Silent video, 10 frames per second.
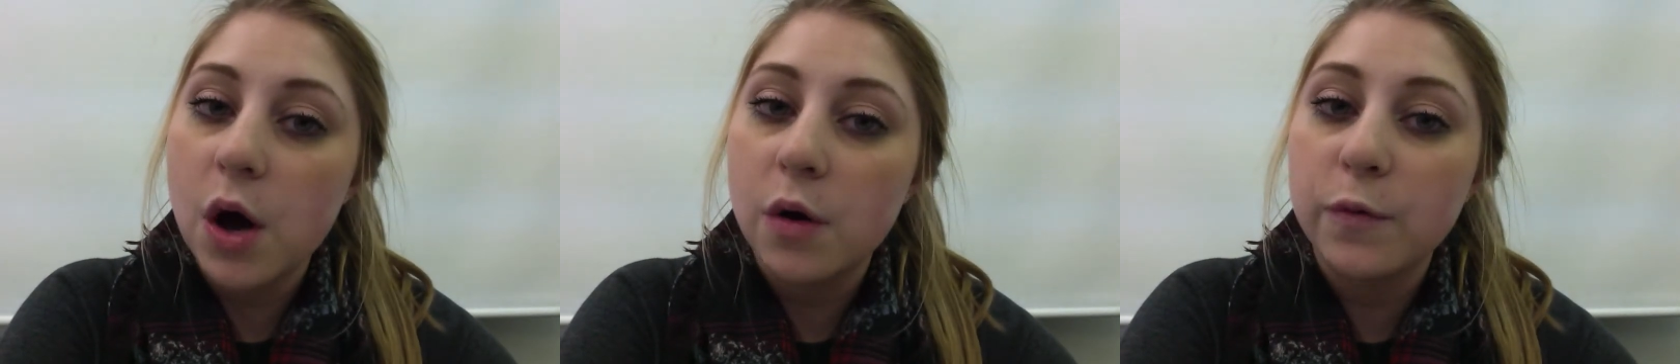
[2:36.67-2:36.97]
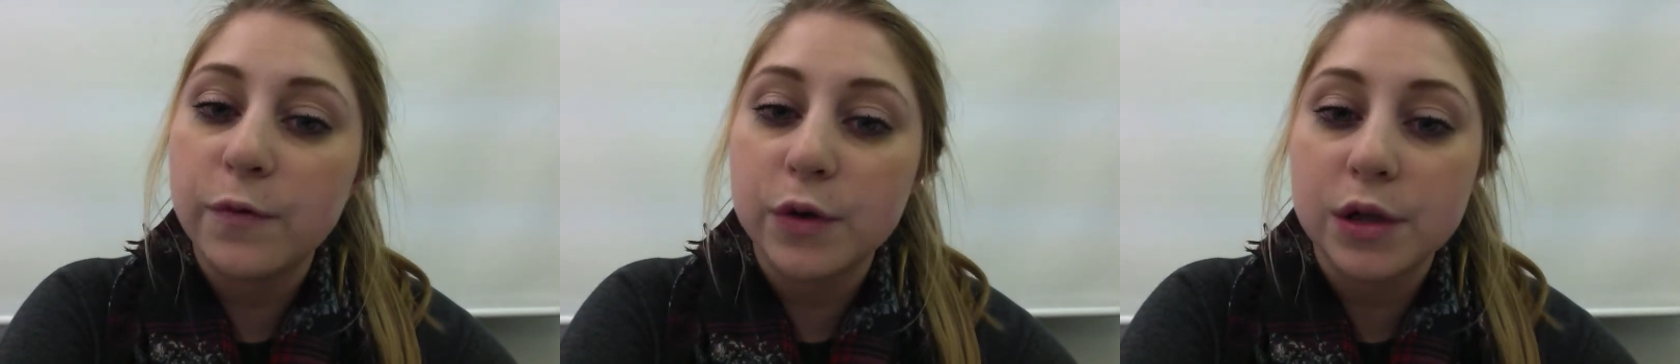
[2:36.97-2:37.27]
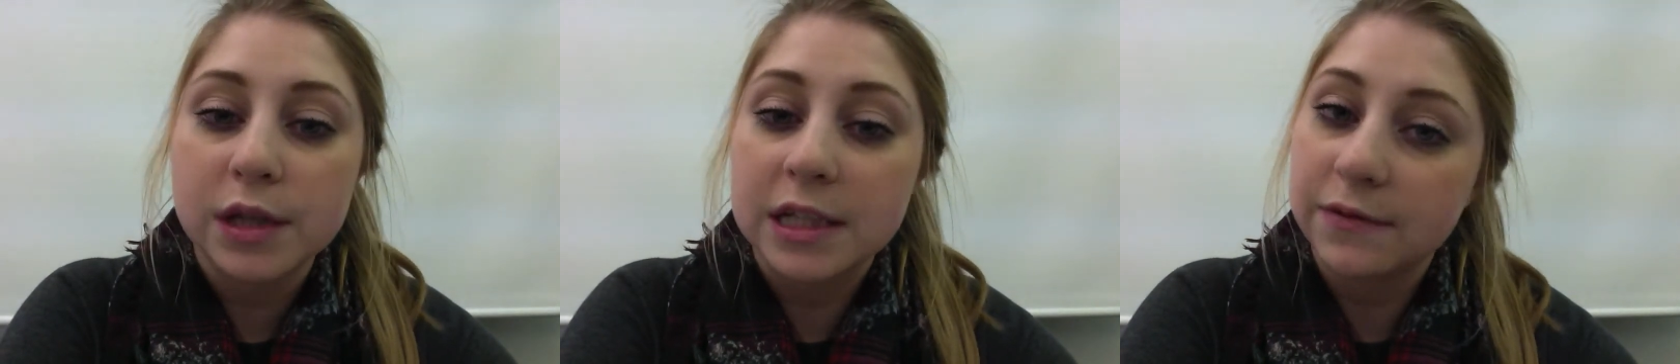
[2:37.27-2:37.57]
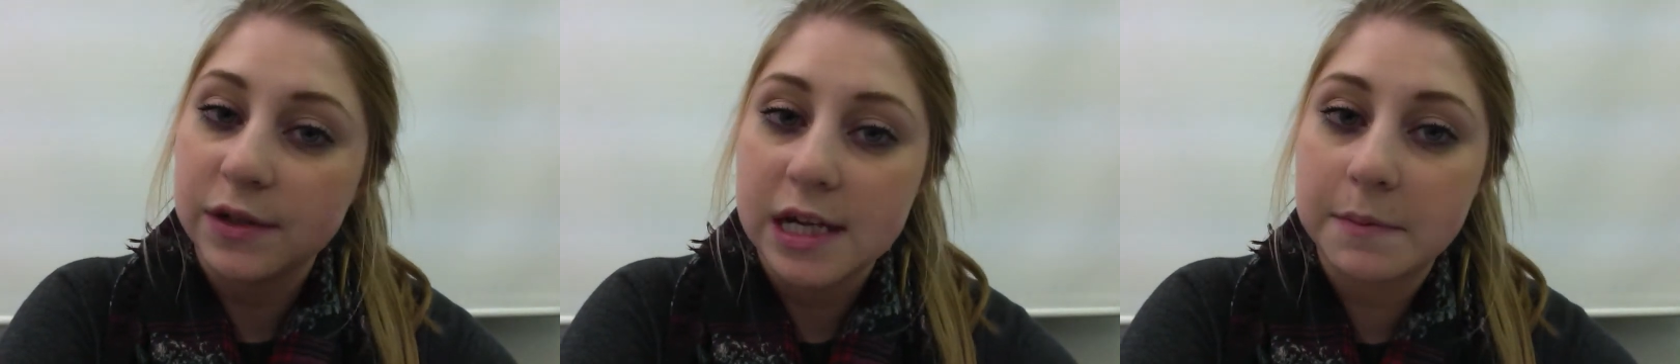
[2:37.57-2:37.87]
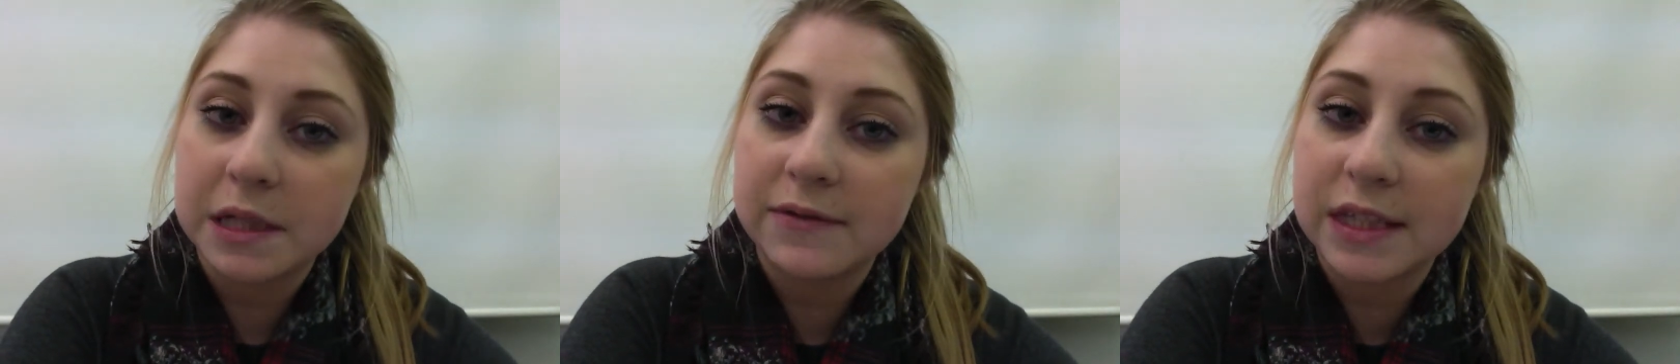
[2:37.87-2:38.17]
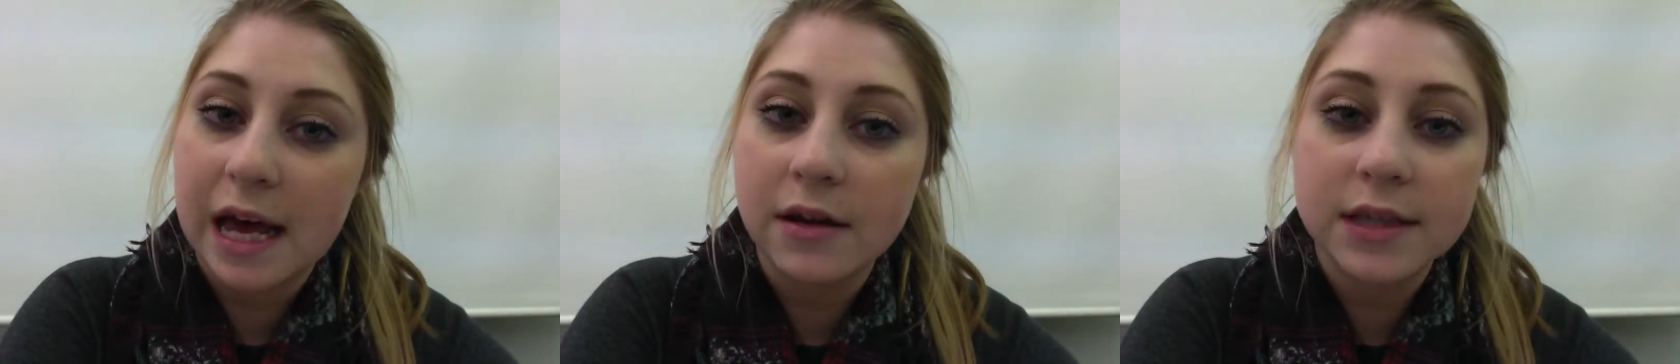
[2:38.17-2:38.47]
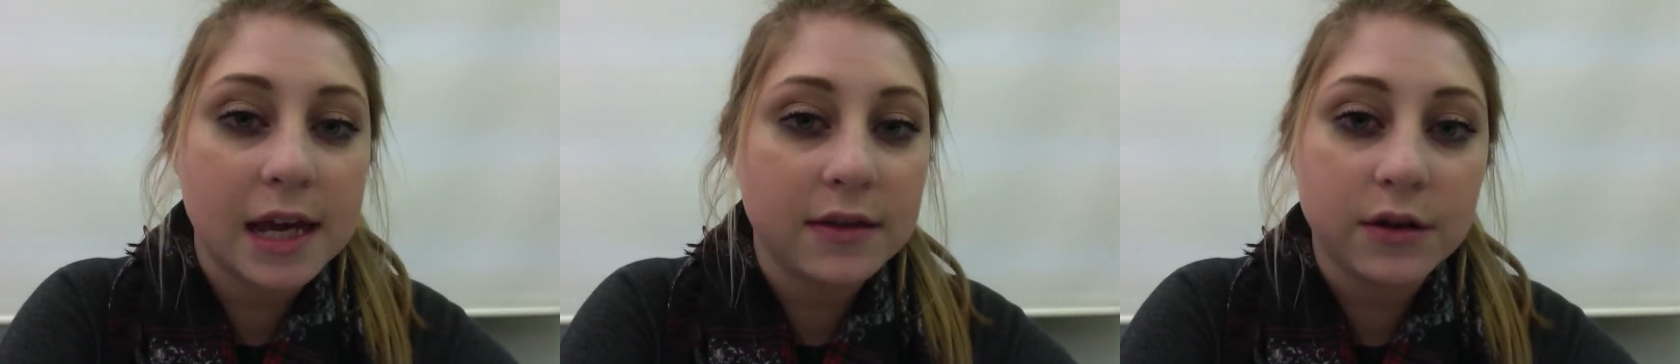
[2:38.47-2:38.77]
over the different types of cells
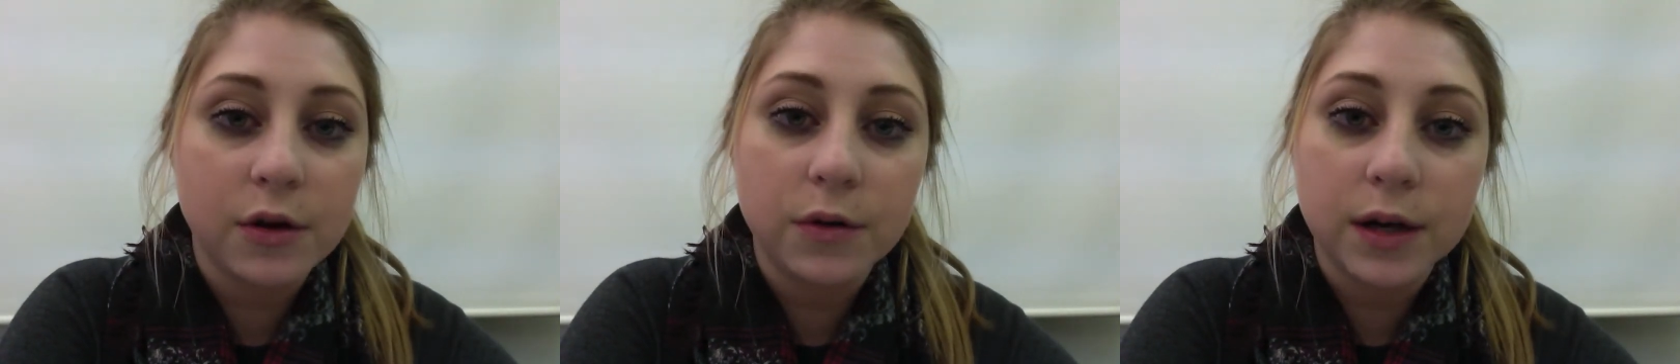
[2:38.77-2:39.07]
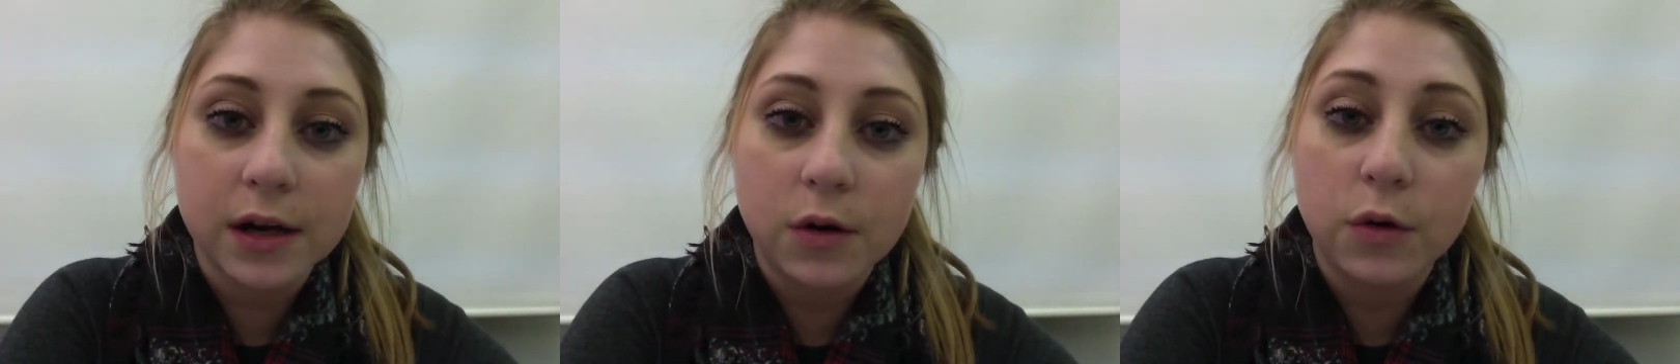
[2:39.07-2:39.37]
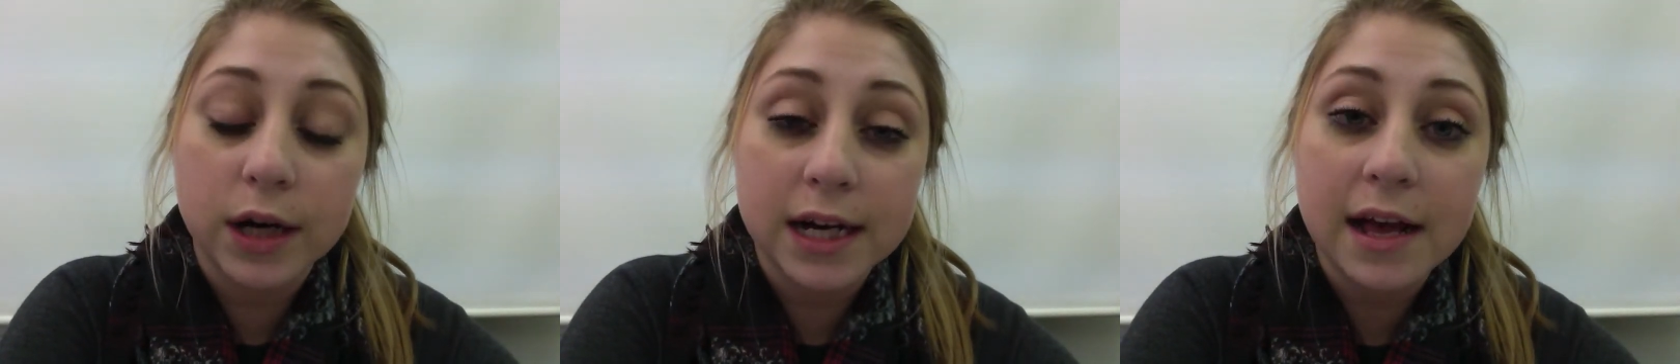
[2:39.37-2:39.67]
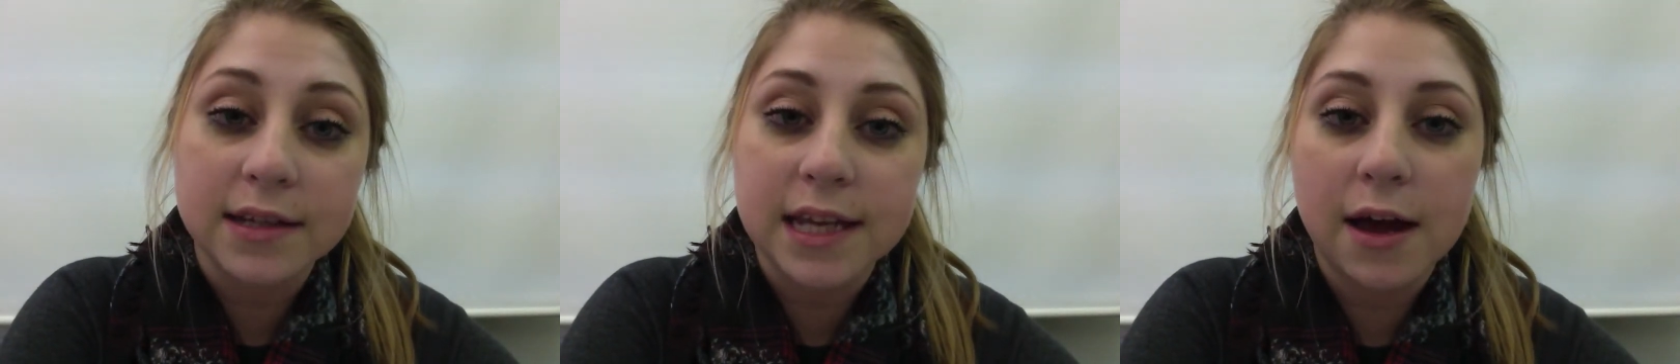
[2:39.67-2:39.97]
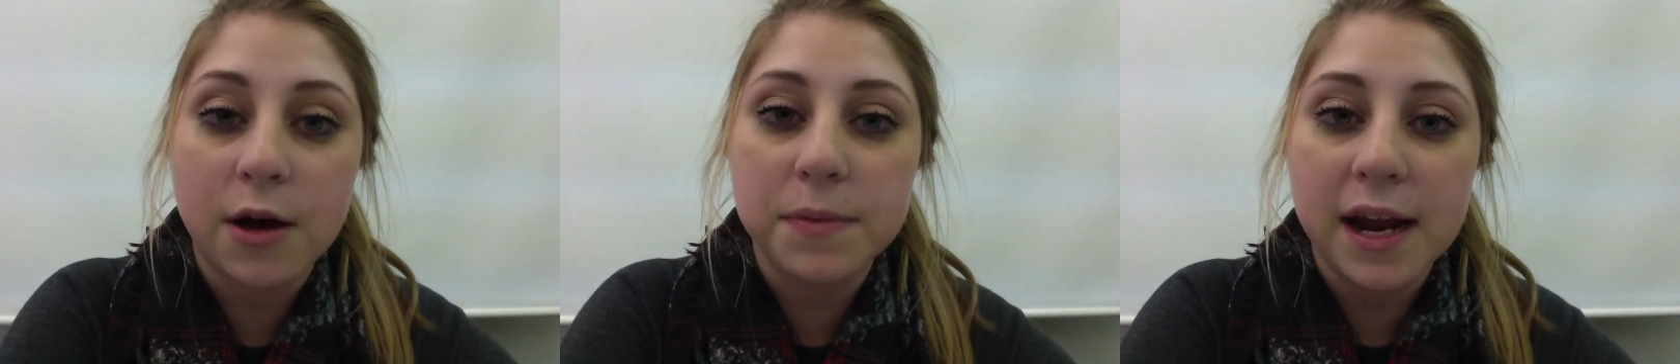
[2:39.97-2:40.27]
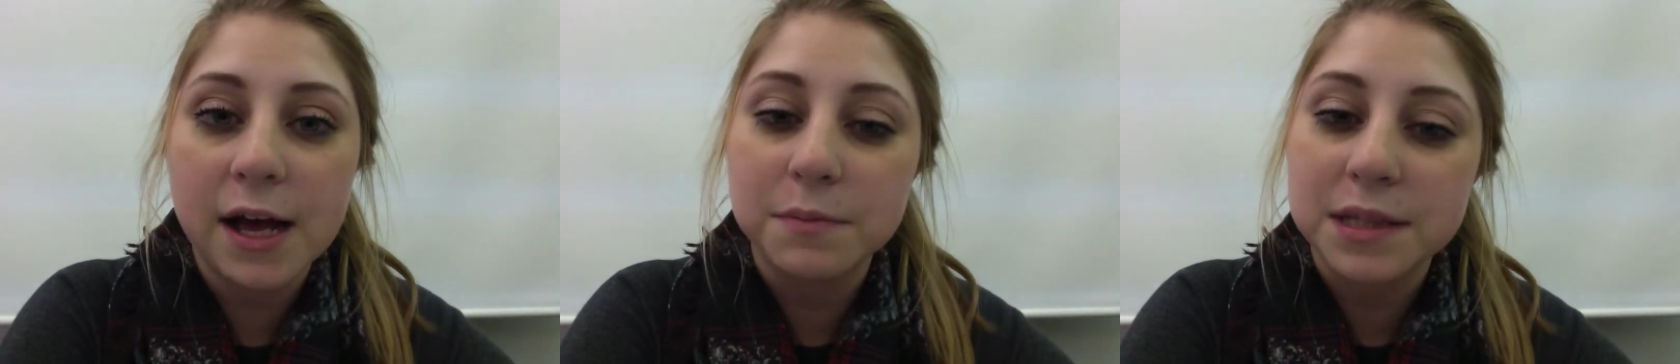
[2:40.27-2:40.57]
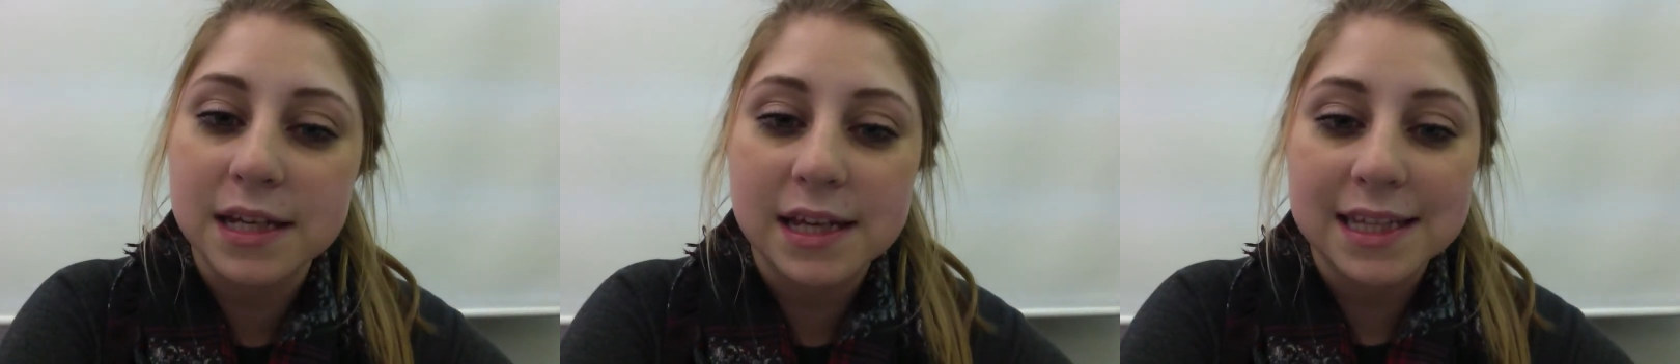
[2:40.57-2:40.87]
and their organelles. I hope that helped.